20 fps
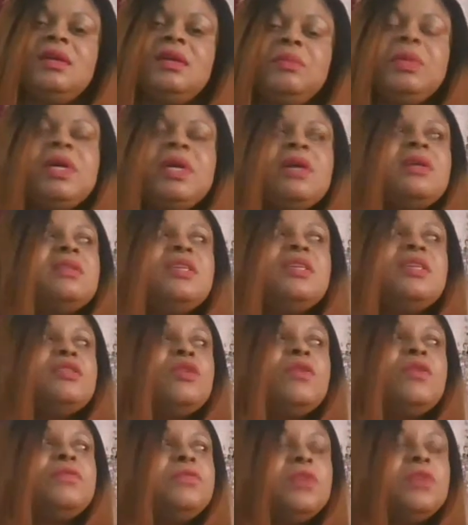Because it's
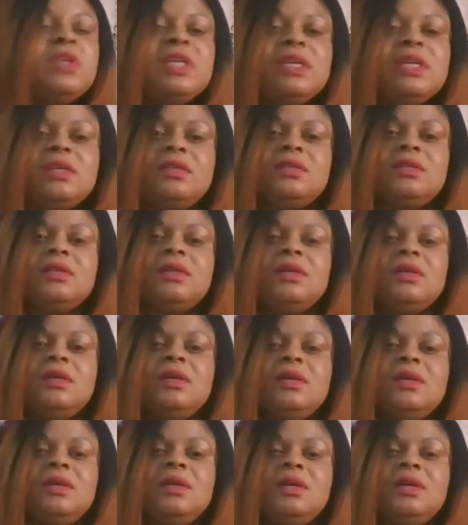so funny.
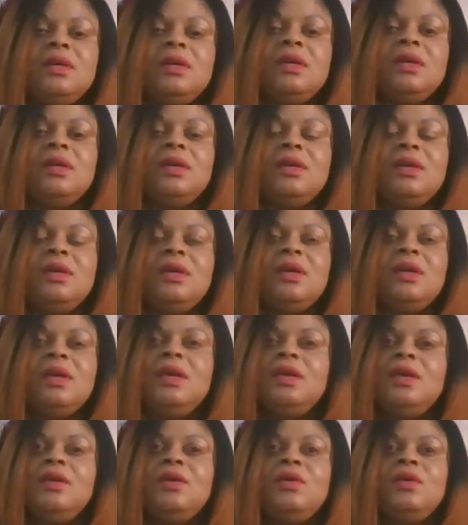
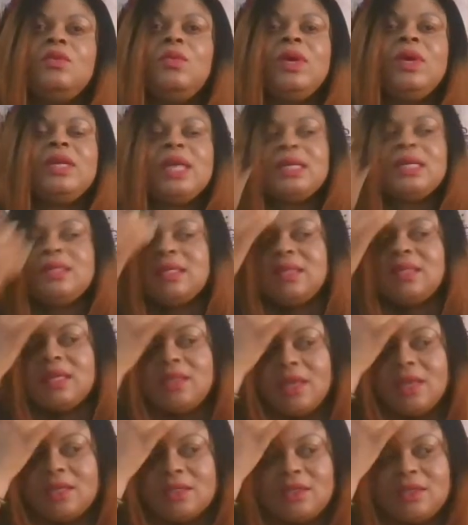When that sister
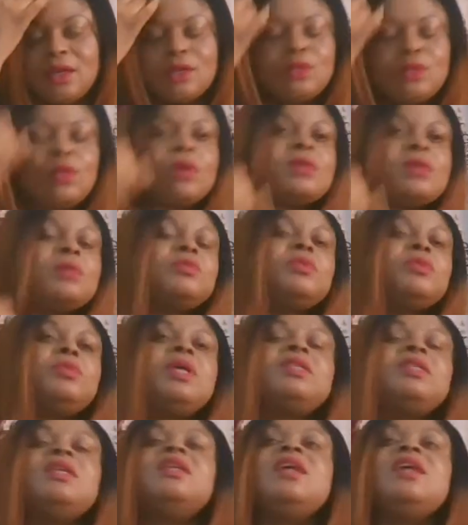just walked up to me, I
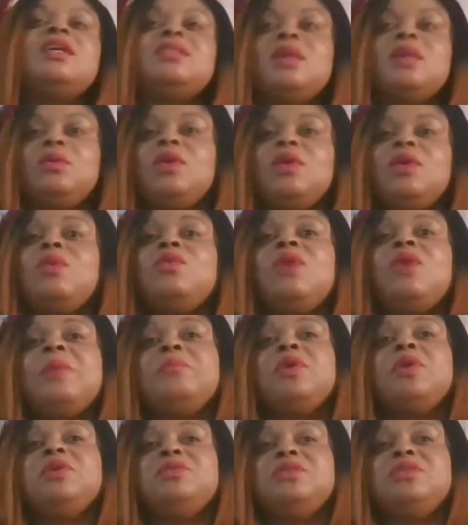said, yes, I'll go. I'm
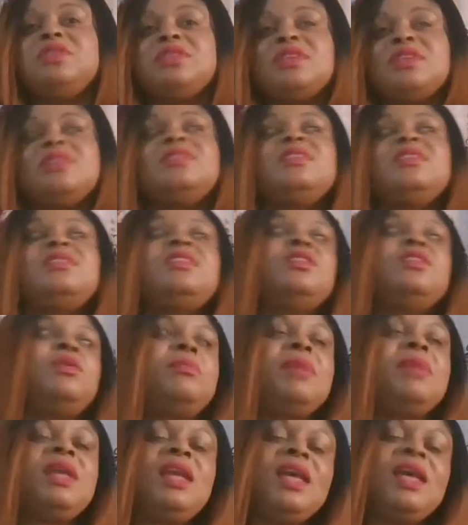going to discuss this thing on
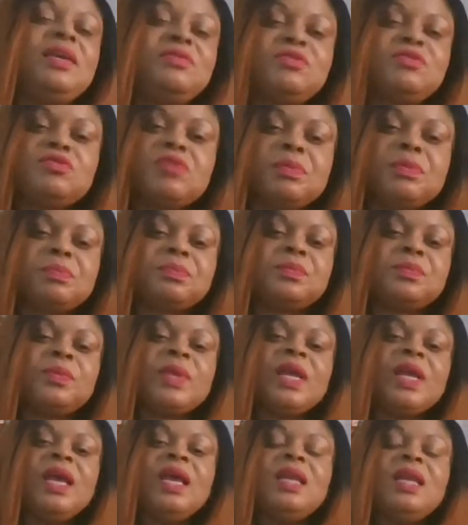my live stream.
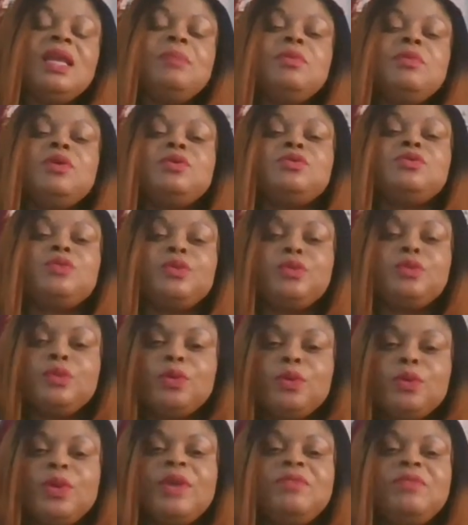Let me also
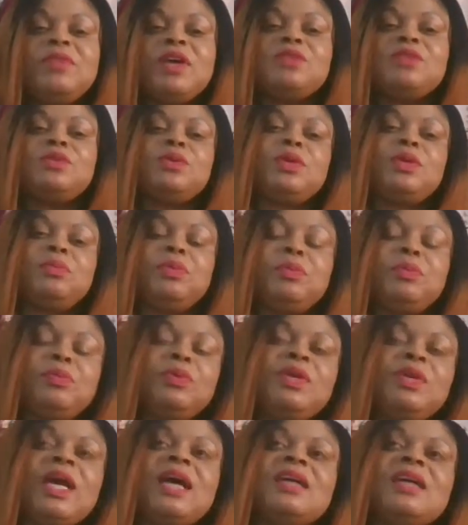know if there's other
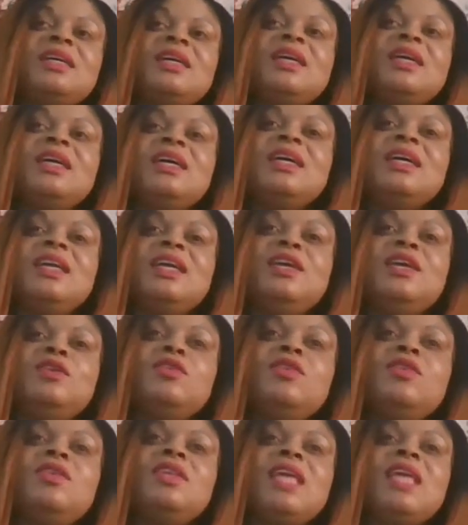people that,
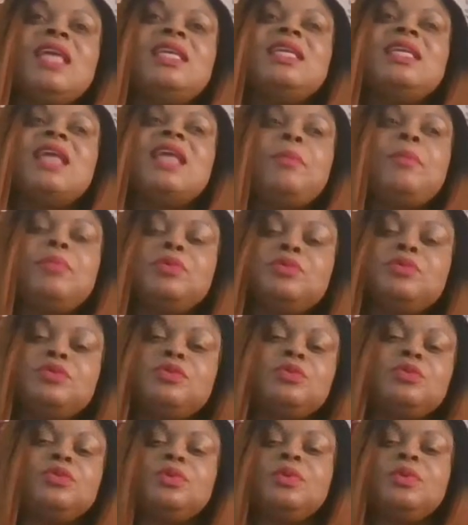that it
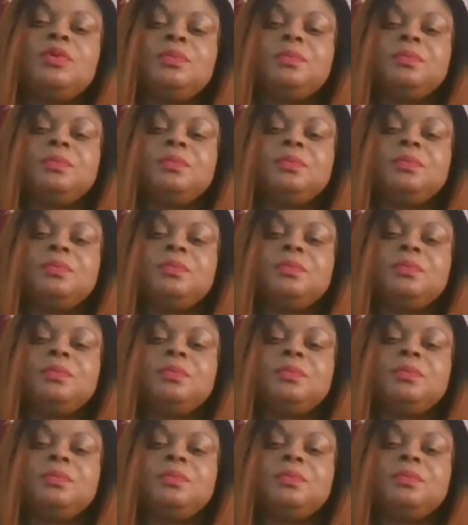happens to.